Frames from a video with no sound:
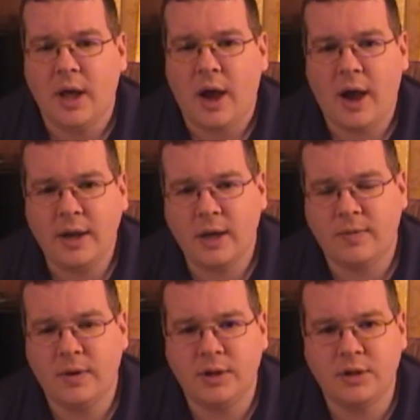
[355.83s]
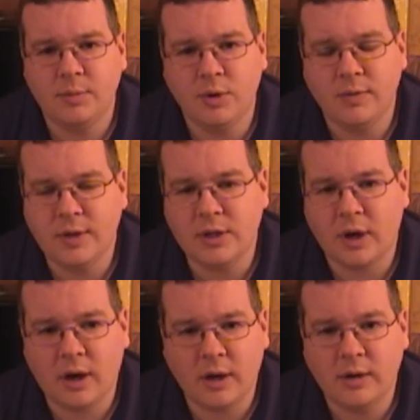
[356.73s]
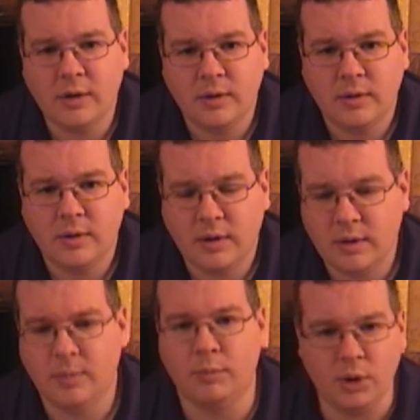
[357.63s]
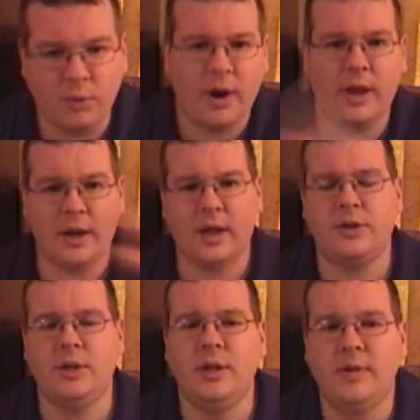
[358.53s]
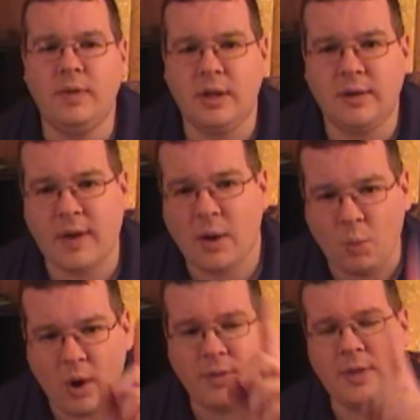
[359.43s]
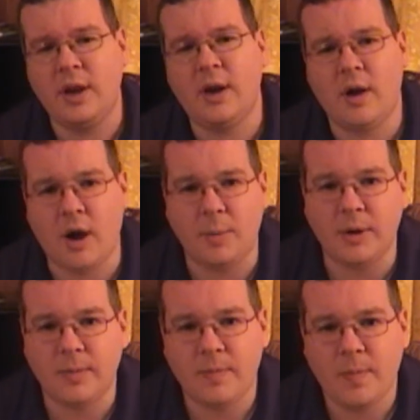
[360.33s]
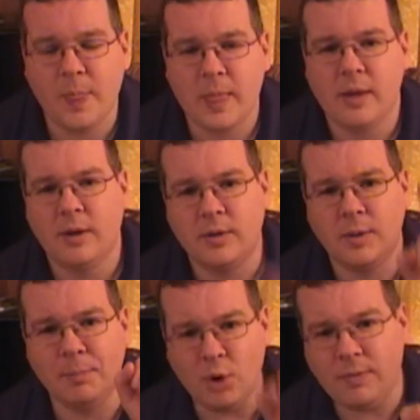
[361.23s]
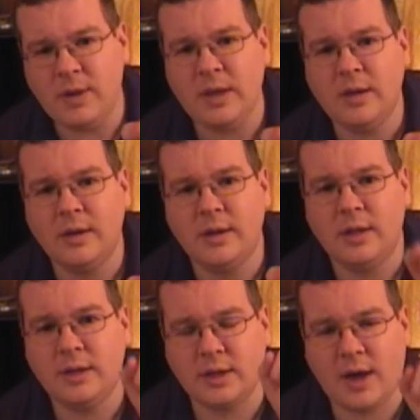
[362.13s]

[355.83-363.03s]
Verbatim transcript: high definition movies on Blu ray and HD DVD have had one thing in common the movie is in